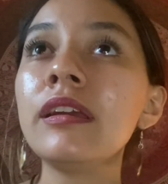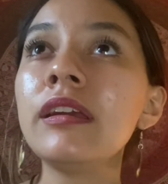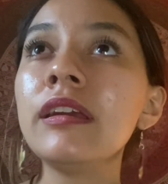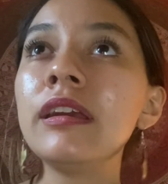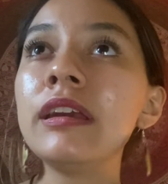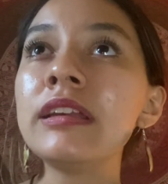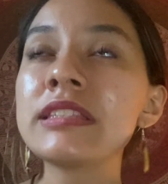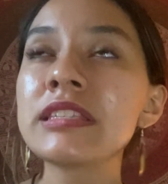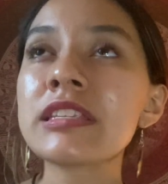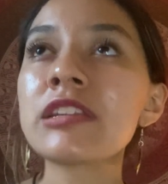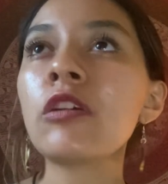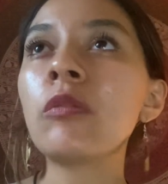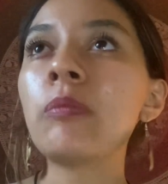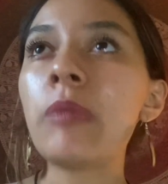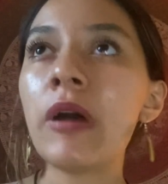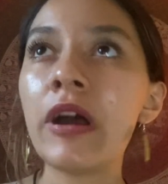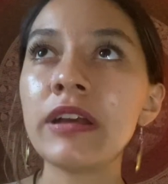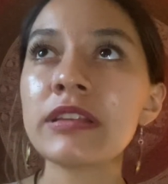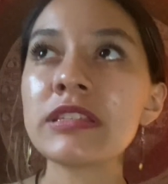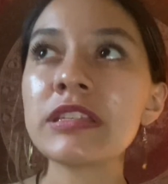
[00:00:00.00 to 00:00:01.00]
it's still
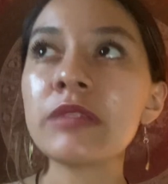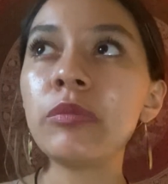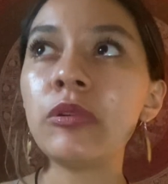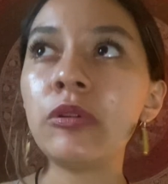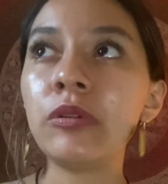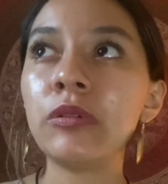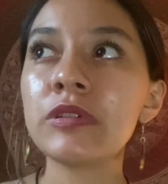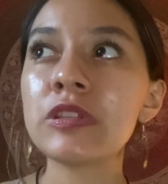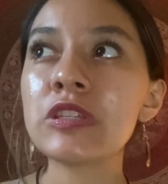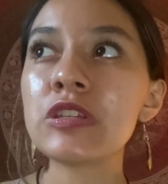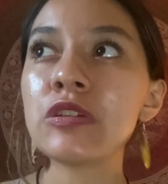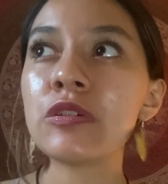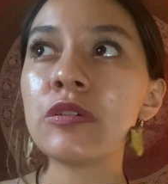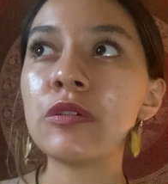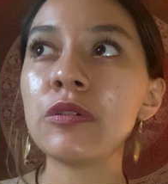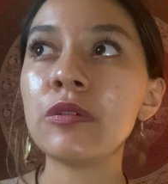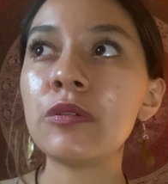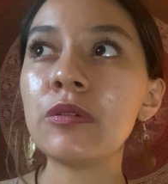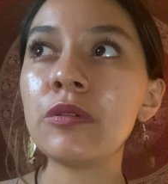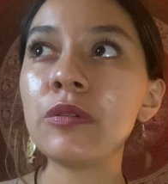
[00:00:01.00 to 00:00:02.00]
possible
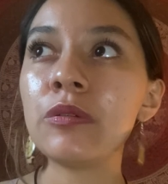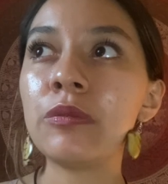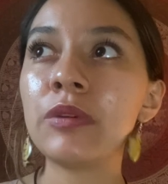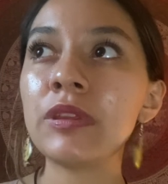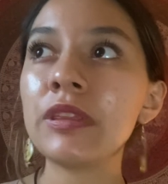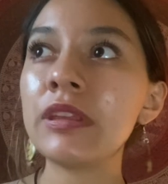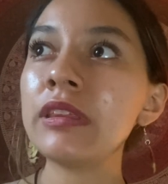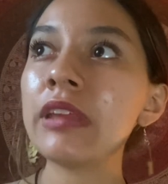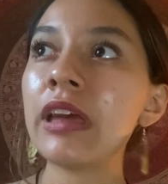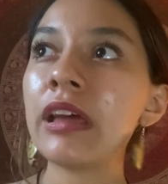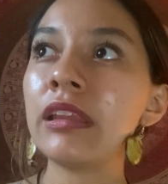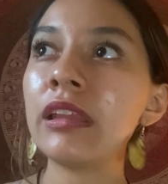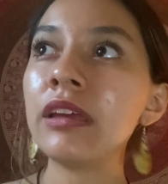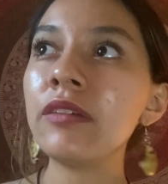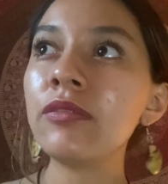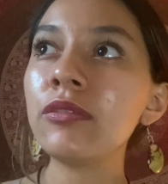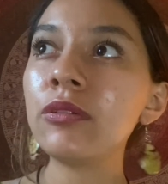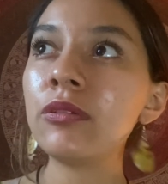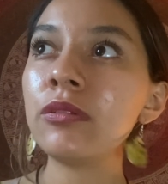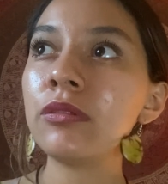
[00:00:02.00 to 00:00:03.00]
to, within that
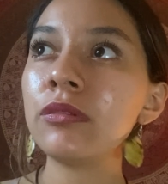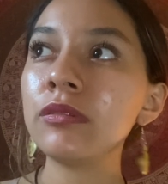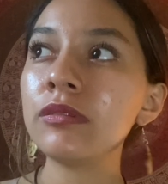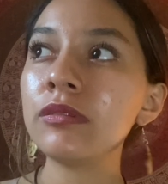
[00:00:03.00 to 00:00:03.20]
level,